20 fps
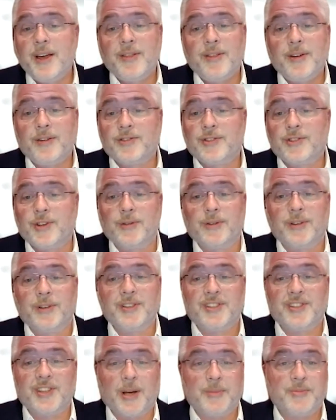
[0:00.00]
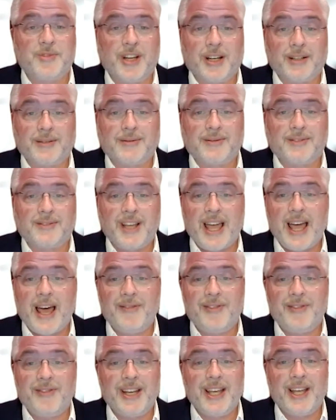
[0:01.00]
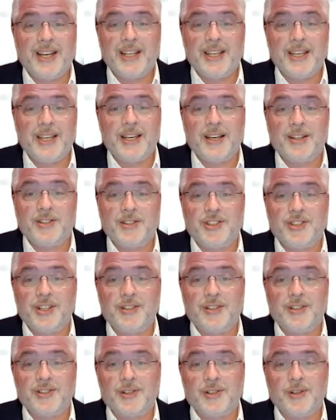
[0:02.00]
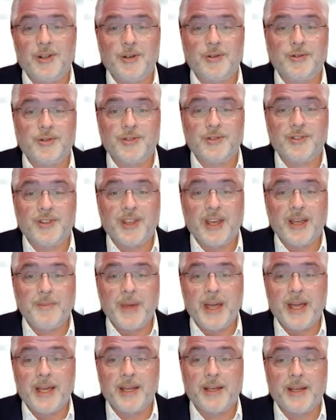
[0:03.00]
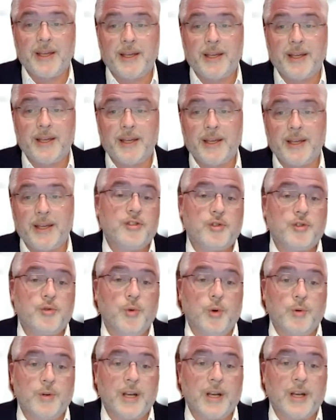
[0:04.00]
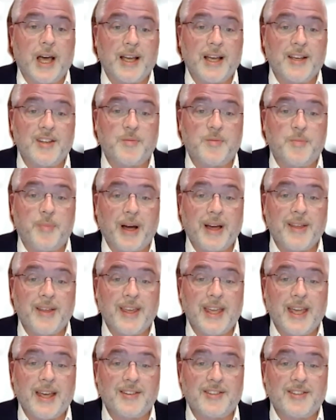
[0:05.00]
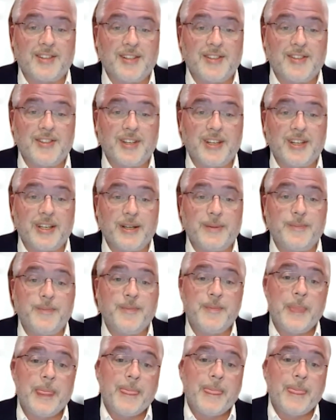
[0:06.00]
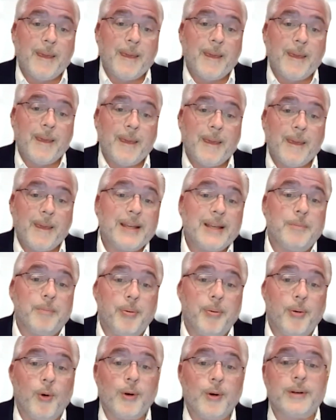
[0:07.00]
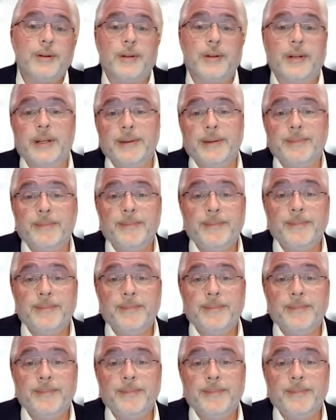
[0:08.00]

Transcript: they're certainly subject to having any ESG disclosures they make scrutinized by the SEC. But importantly,